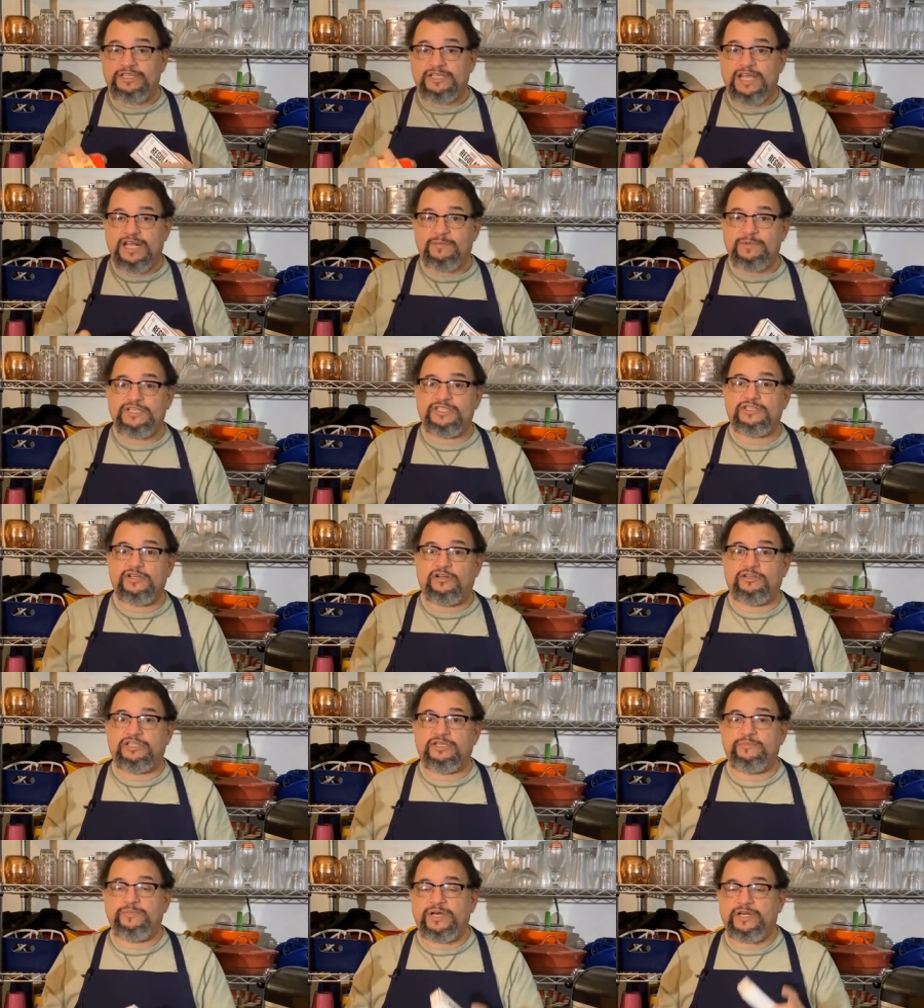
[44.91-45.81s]
It's got to be
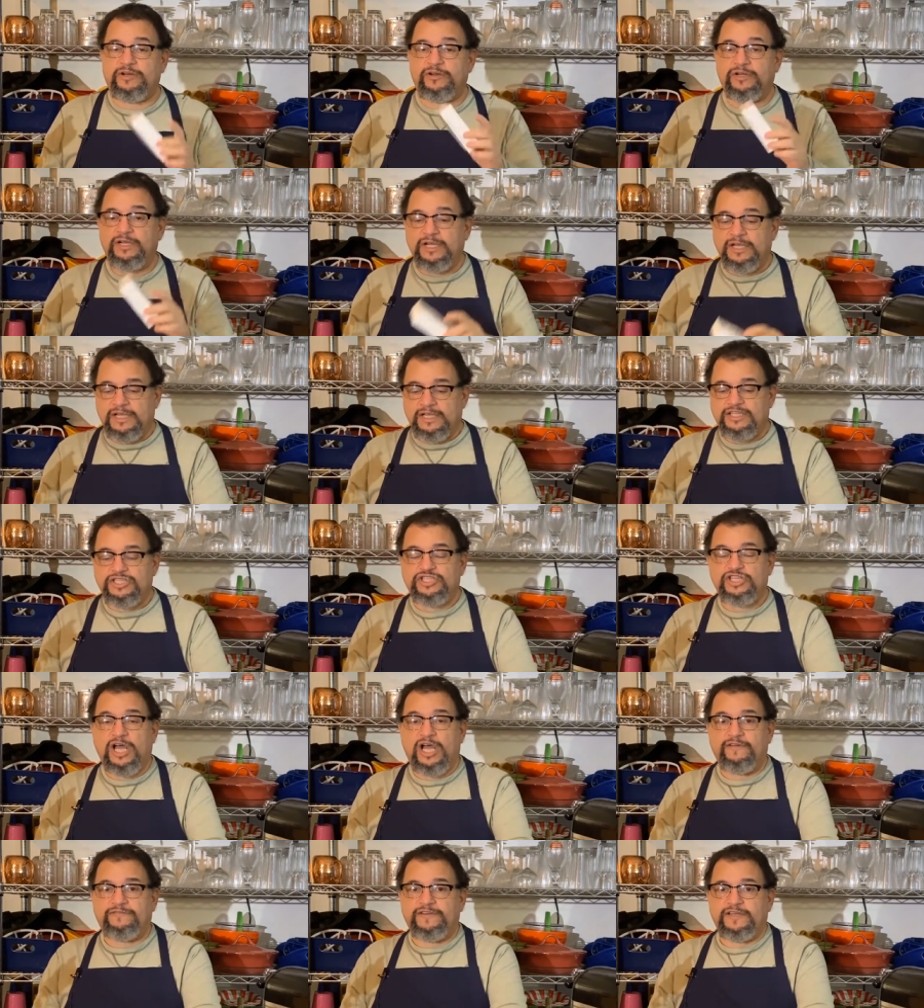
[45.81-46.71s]
salted butter,
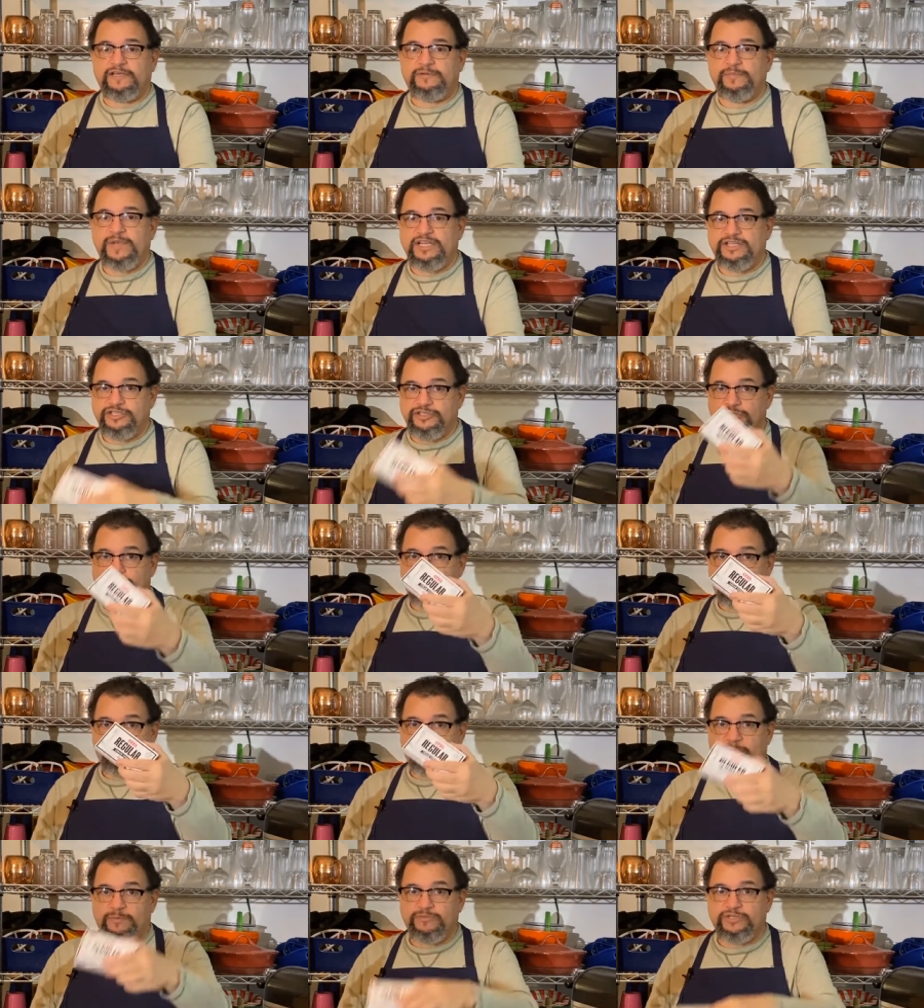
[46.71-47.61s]
softened. Make sure
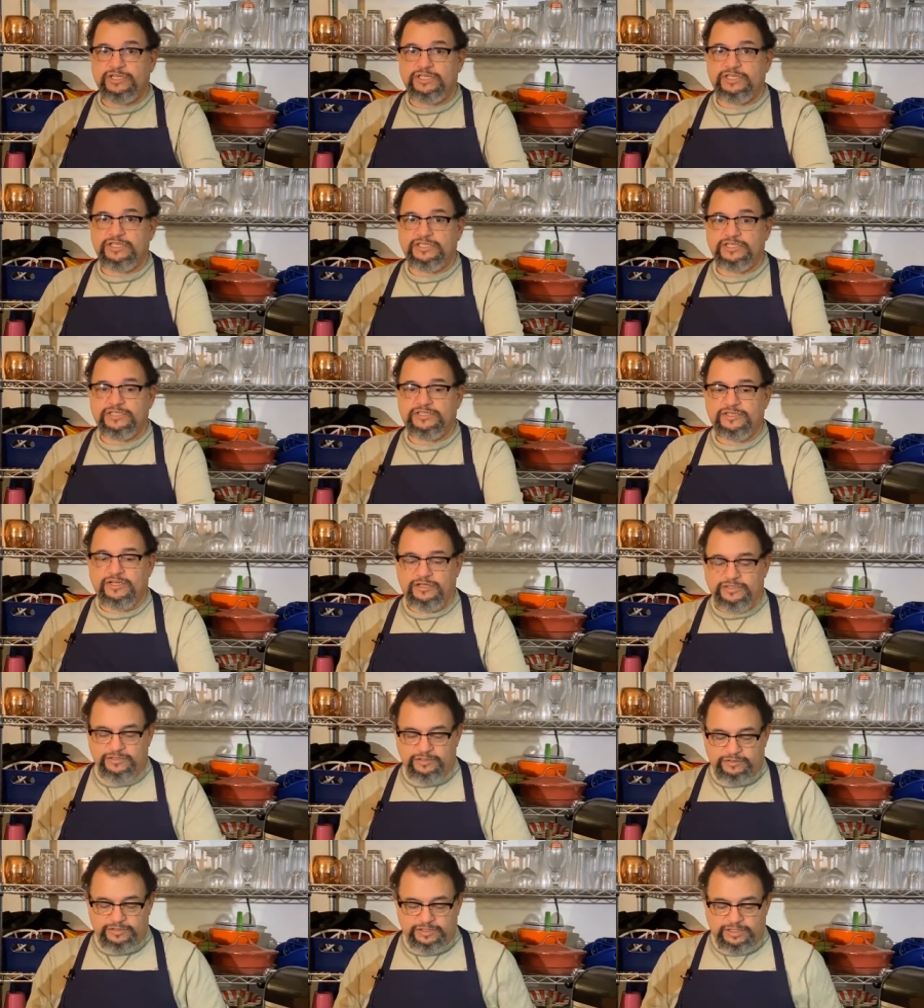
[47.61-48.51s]
the cream cheese is
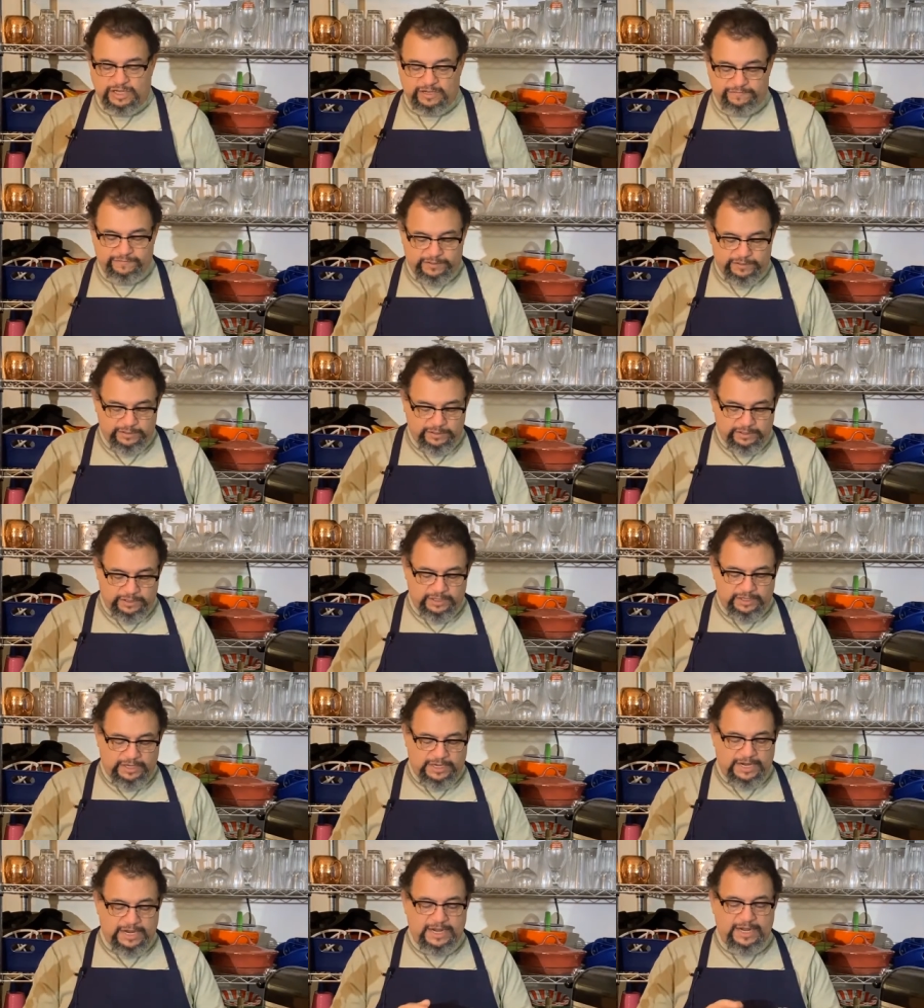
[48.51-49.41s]
also softened,
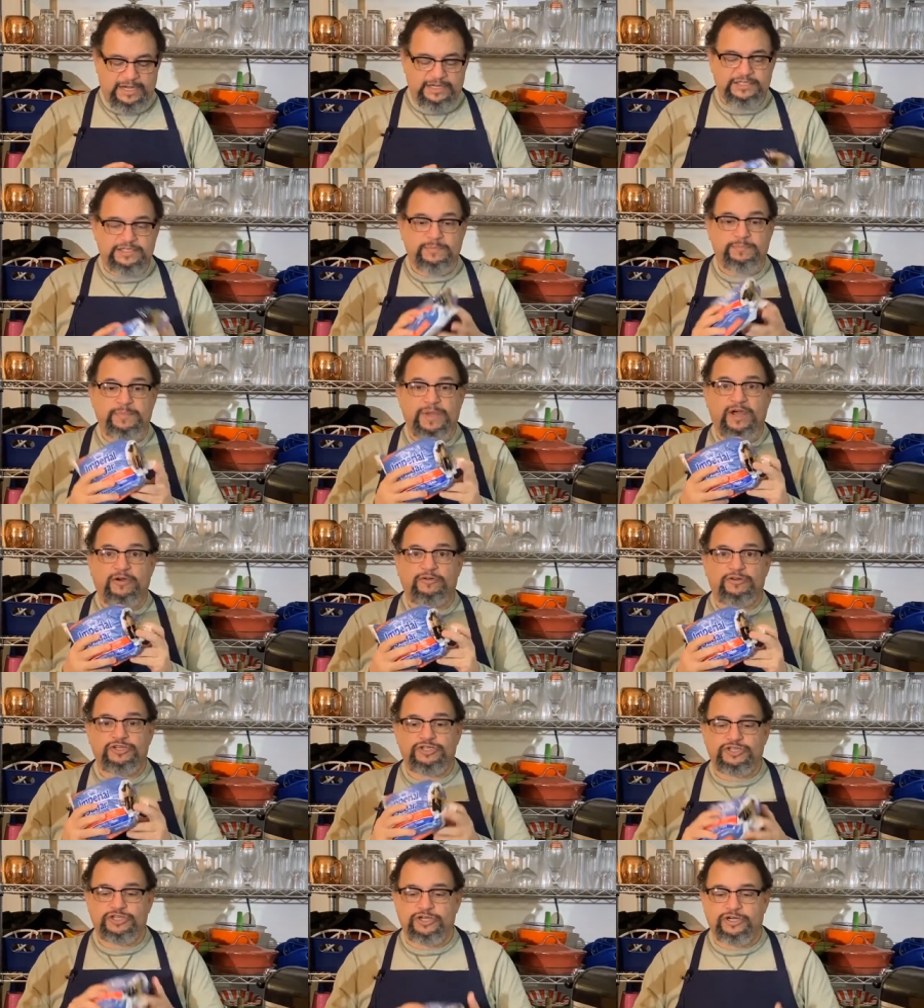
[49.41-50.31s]
and some
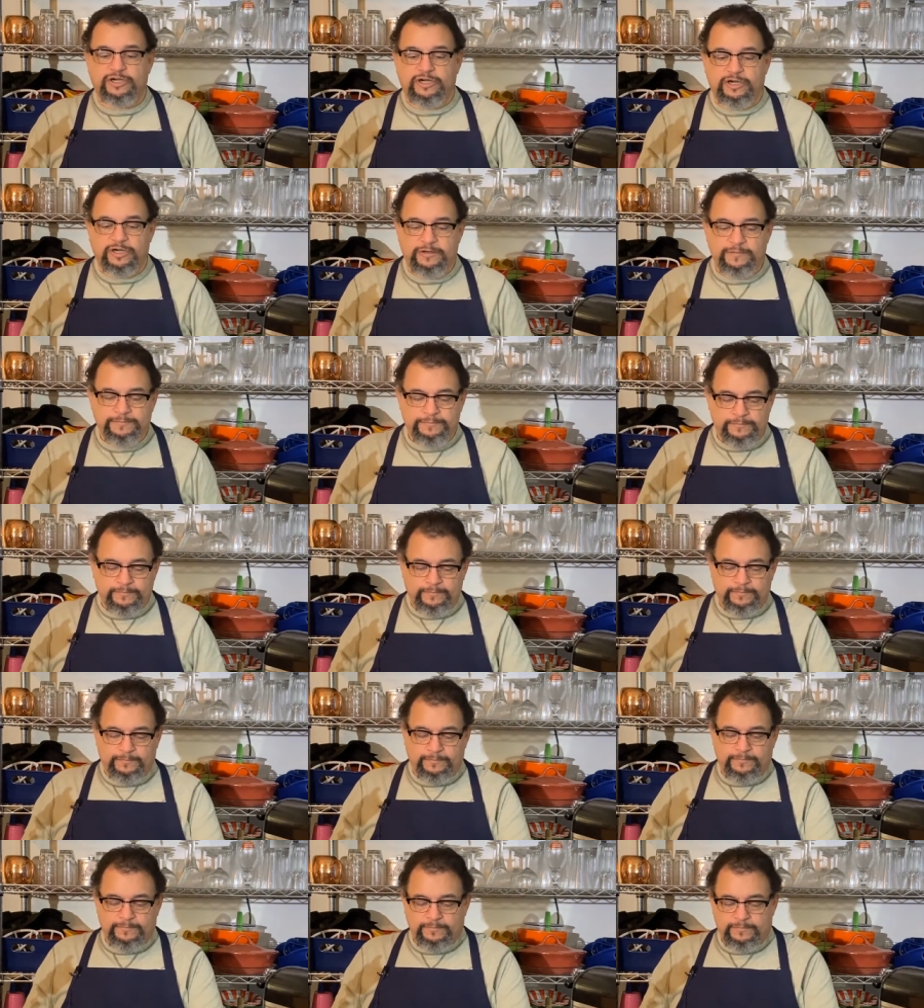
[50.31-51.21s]
powdered sugar,
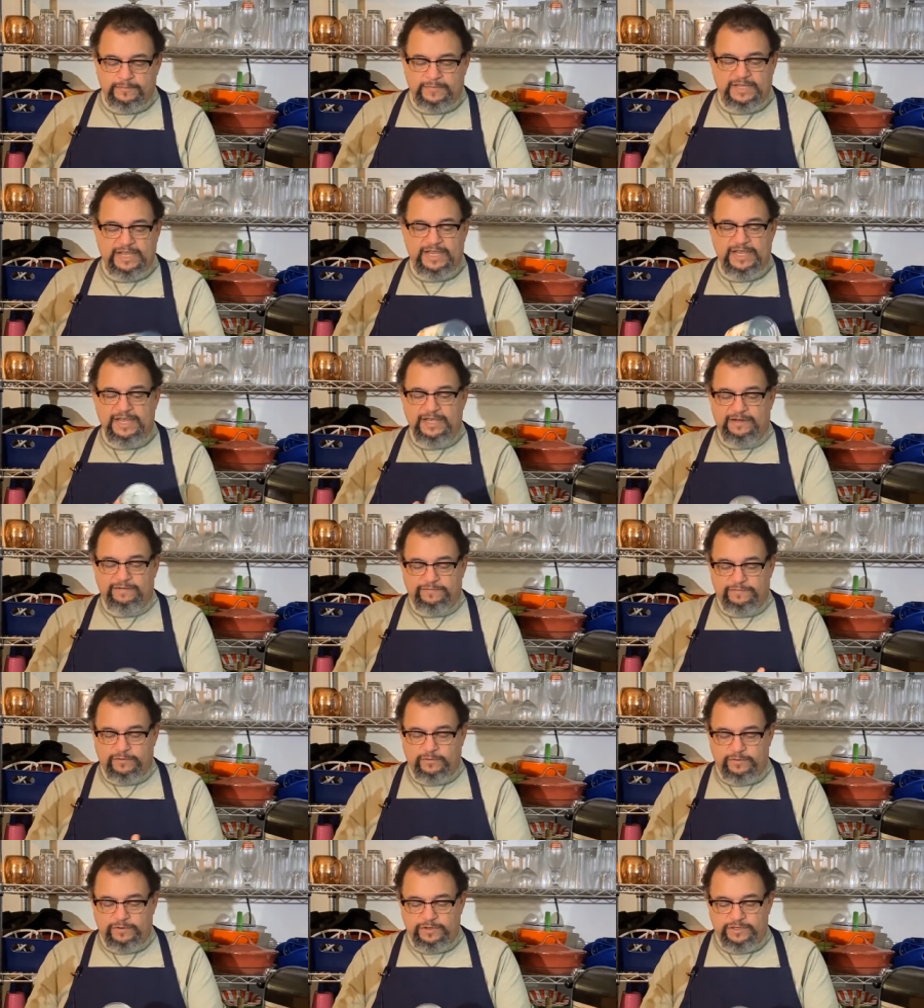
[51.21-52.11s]
and
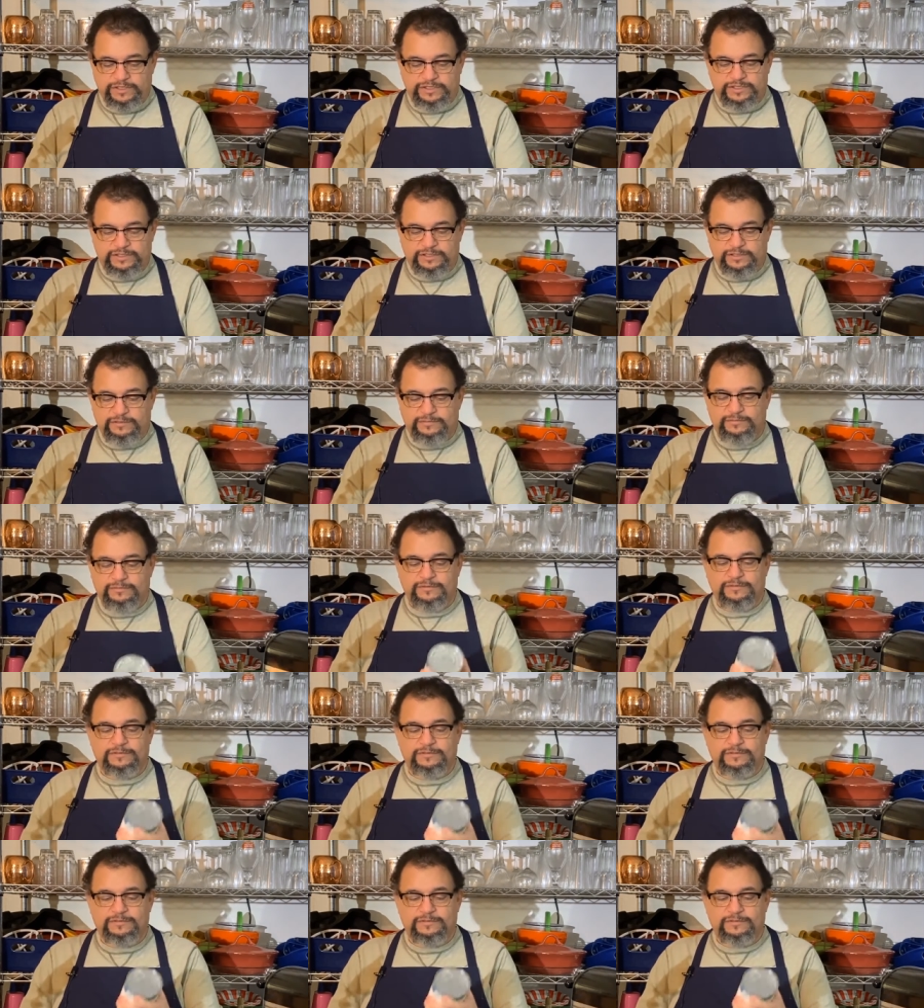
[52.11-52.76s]
of course,